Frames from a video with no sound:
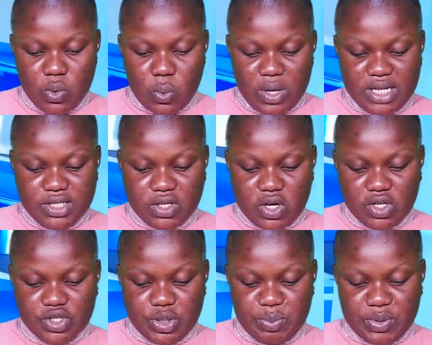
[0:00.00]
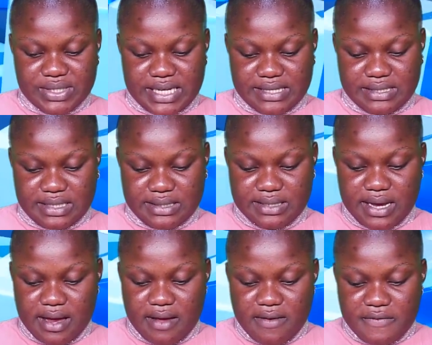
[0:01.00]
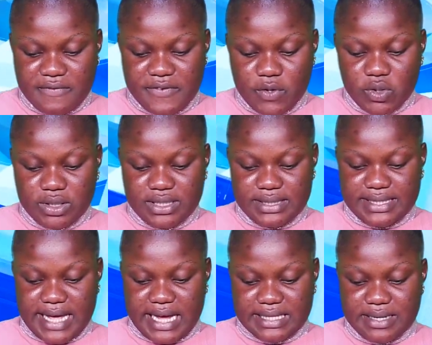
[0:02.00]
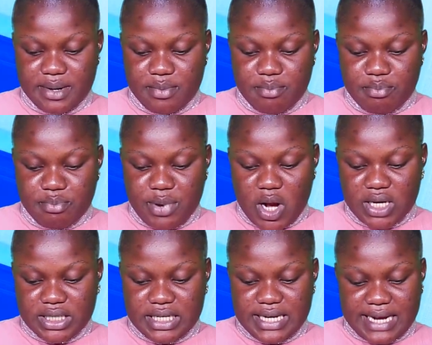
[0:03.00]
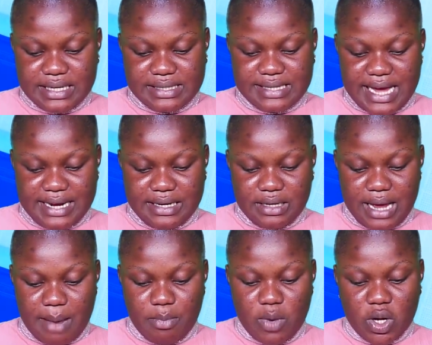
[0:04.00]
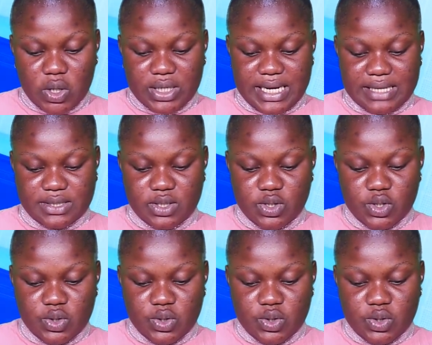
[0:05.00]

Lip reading: quality control processes, field tests, branding and designing, among others,